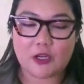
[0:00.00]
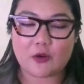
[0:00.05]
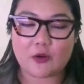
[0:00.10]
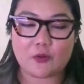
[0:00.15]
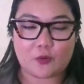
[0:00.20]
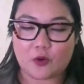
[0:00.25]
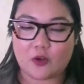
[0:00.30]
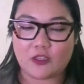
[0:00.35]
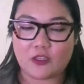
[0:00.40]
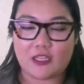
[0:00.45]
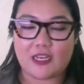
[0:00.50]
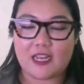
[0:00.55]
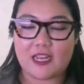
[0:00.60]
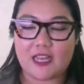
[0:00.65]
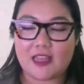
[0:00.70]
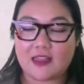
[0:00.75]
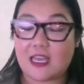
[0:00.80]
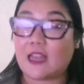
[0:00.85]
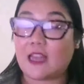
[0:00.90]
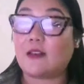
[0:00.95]
a bigger role in
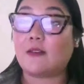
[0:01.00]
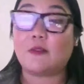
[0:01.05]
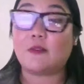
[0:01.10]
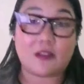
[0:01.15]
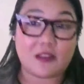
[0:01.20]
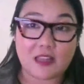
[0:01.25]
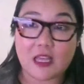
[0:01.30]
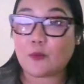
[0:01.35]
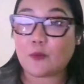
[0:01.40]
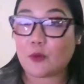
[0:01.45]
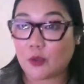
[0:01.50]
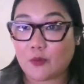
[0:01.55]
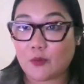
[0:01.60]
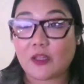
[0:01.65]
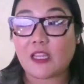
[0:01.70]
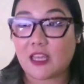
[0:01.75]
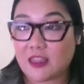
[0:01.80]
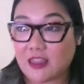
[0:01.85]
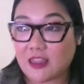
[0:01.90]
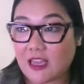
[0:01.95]
it than, than we
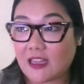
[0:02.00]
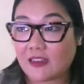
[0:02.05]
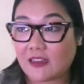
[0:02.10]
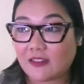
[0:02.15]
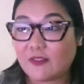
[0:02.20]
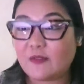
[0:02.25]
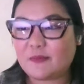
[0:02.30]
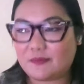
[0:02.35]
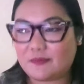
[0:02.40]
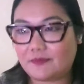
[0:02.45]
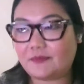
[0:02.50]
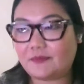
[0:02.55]
really think.